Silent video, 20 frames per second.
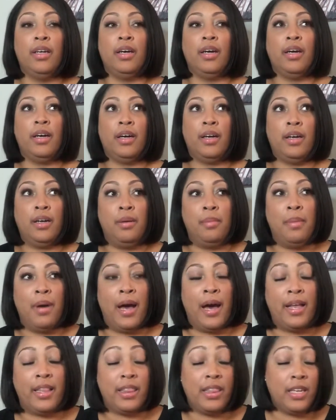
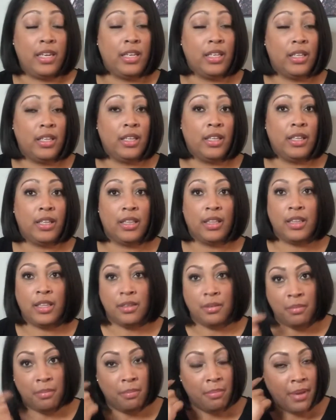I think the
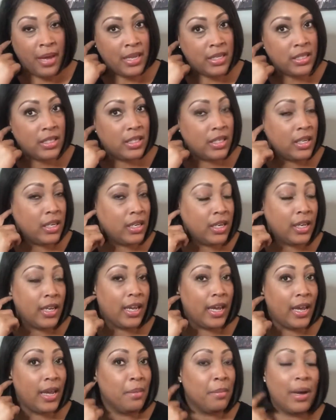best thing that
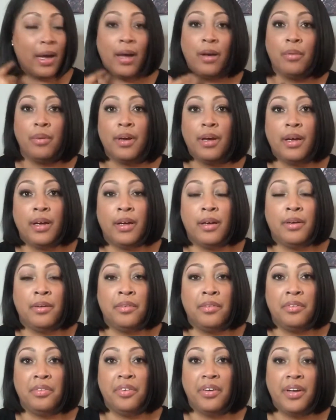came out of